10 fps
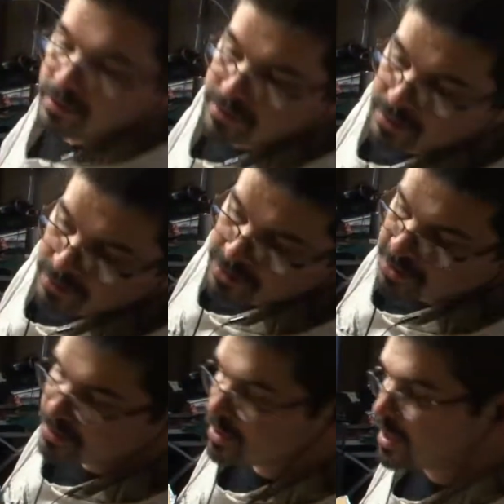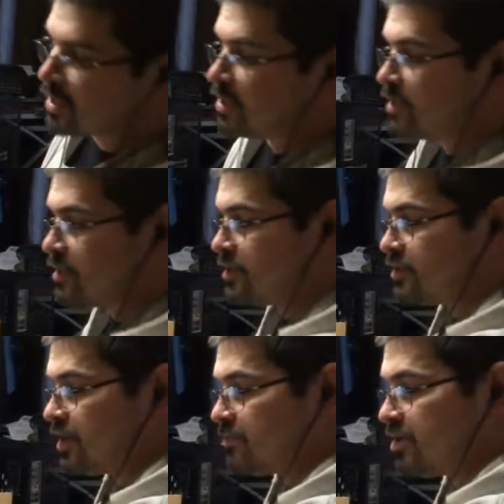So we'll just slap
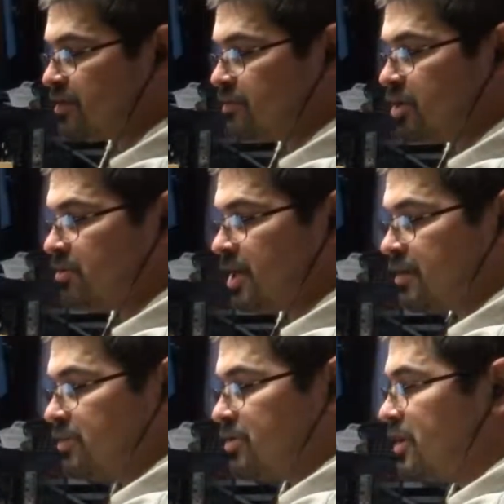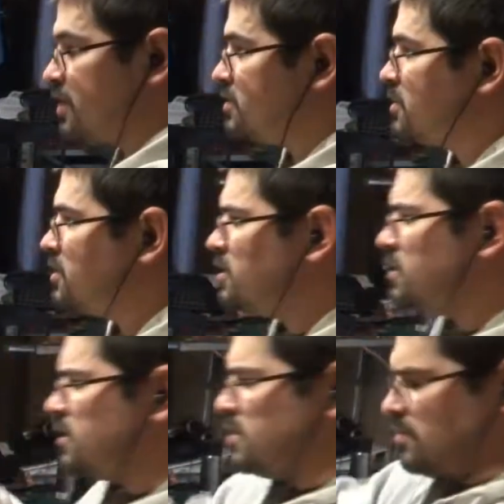that on the bottom of that computer case.
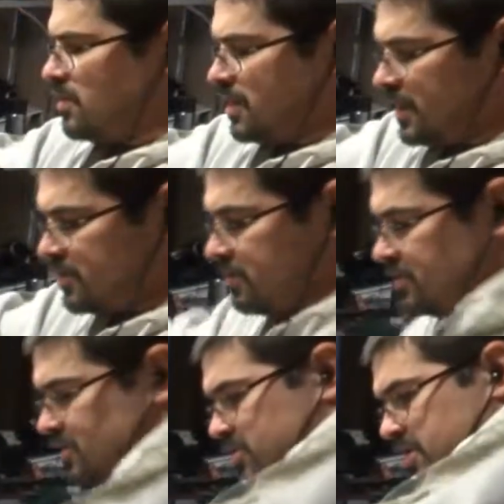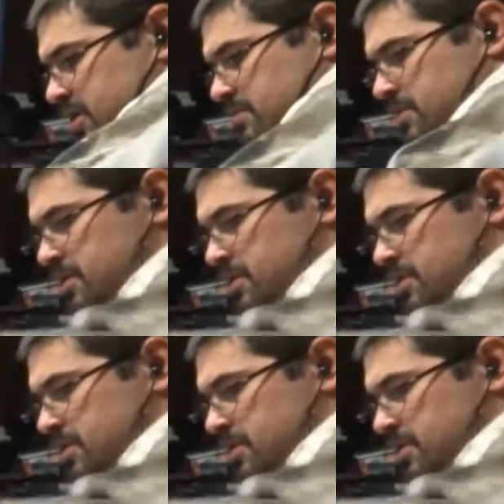Well, that's doing its job.